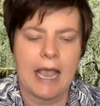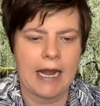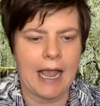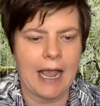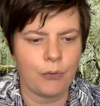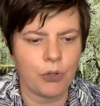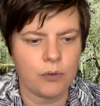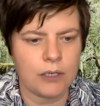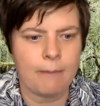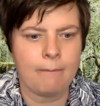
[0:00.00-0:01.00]
and how are you
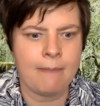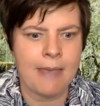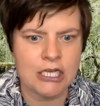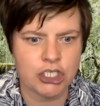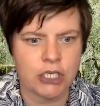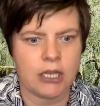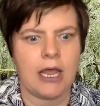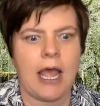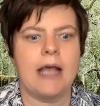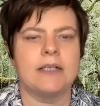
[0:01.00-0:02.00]
going to measure that